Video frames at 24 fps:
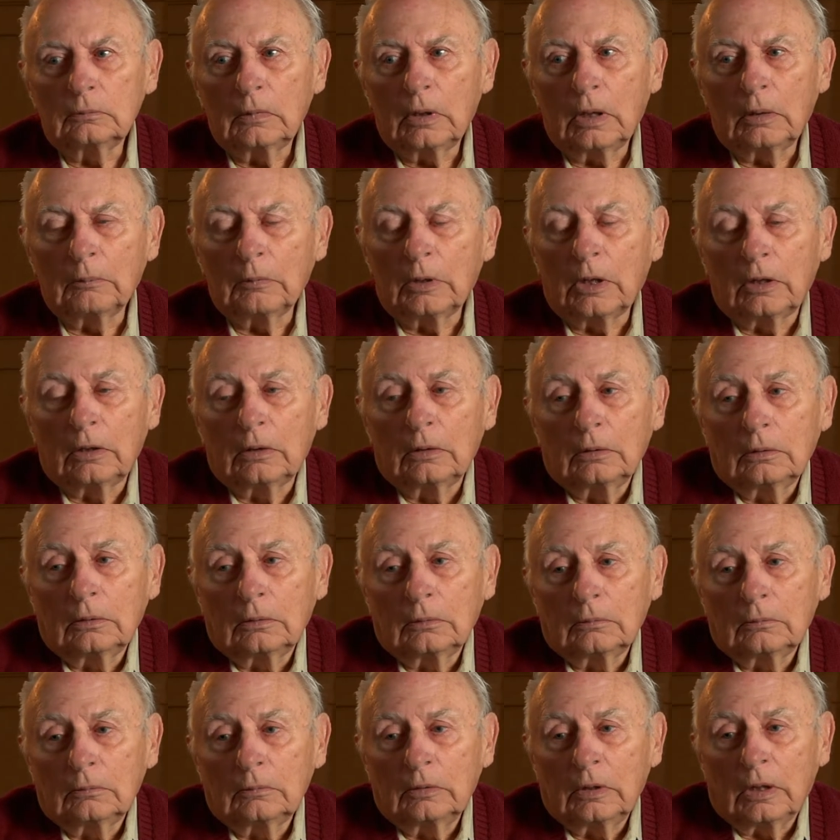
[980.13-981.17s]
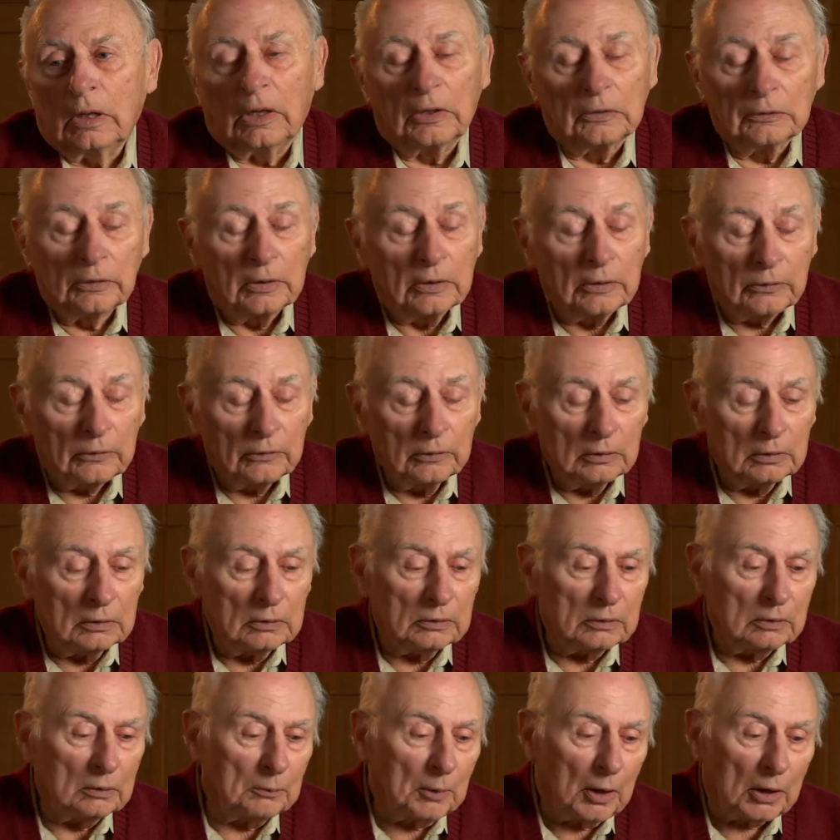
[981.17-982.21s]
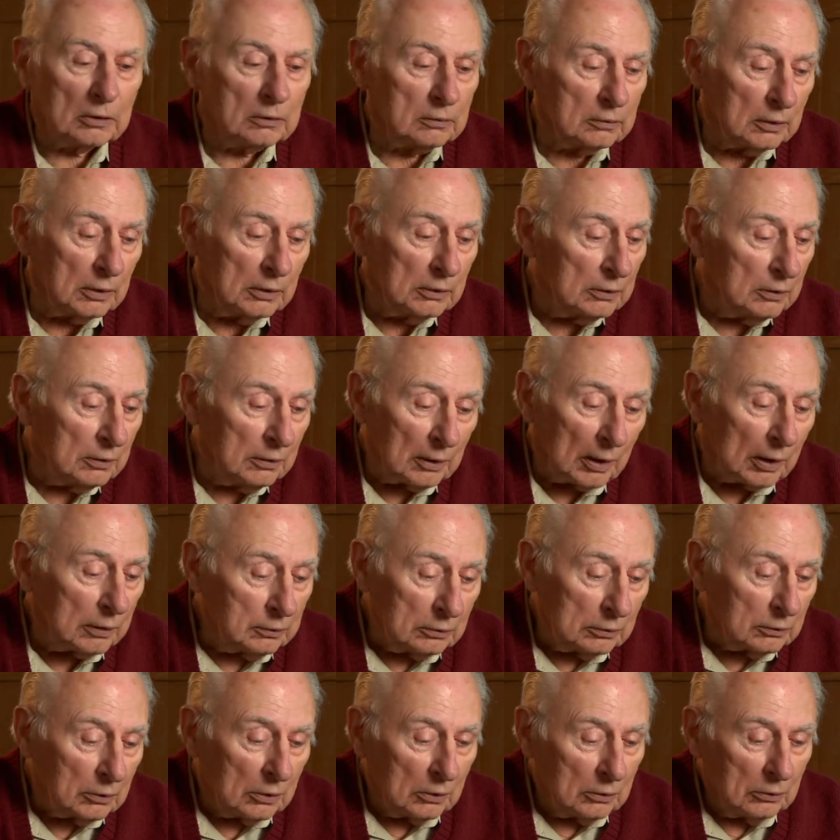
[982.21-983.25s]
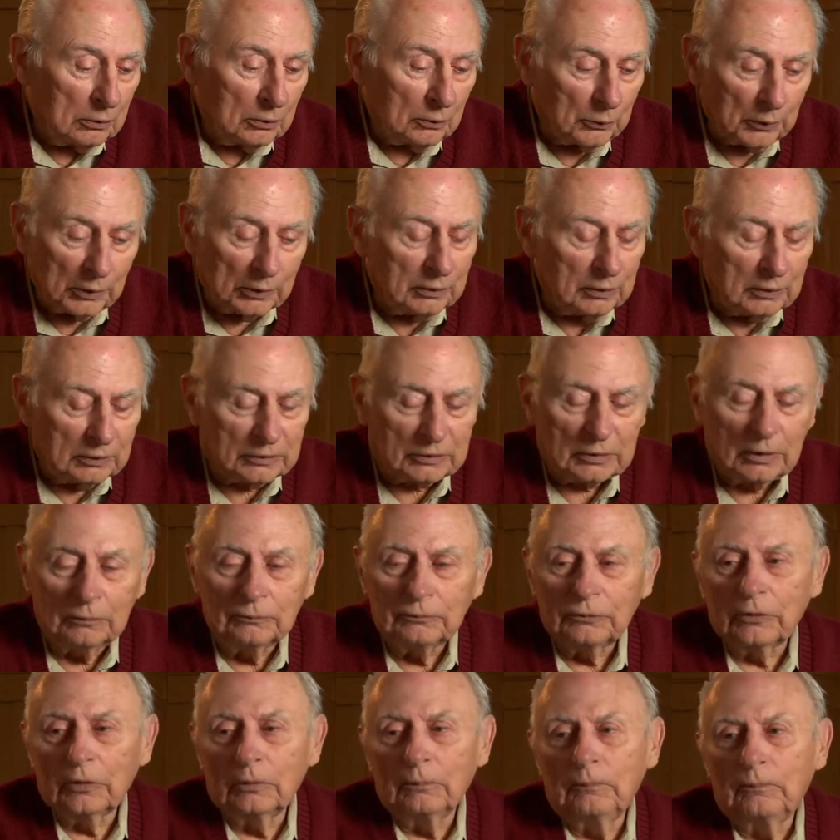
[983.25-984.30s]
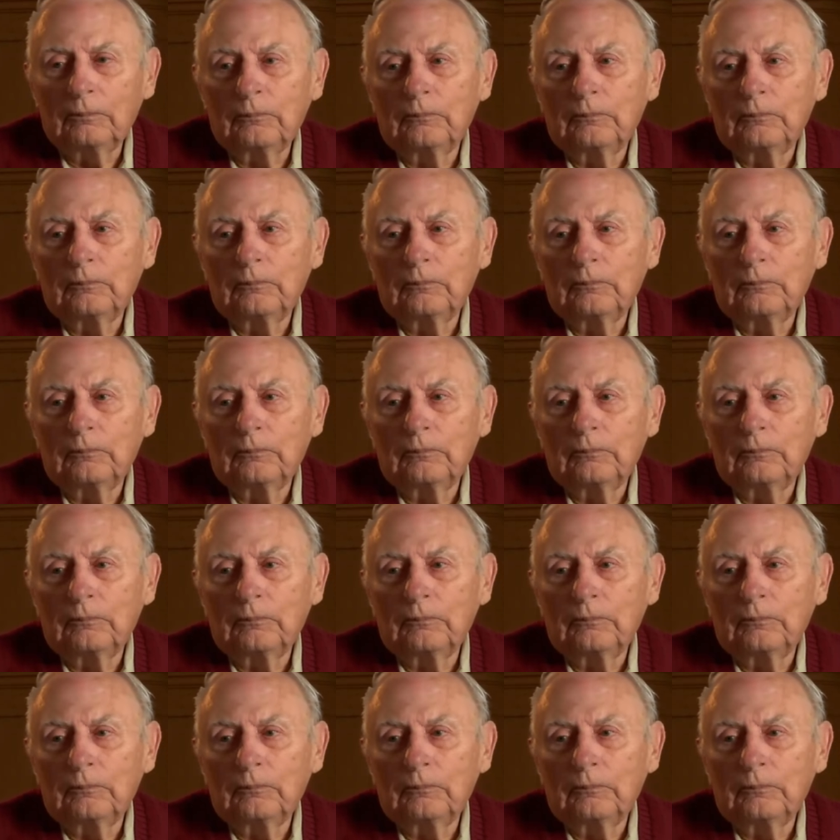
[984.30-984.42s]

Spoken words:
am I hearing things? Am I crazy? I don't know. Where did this come from?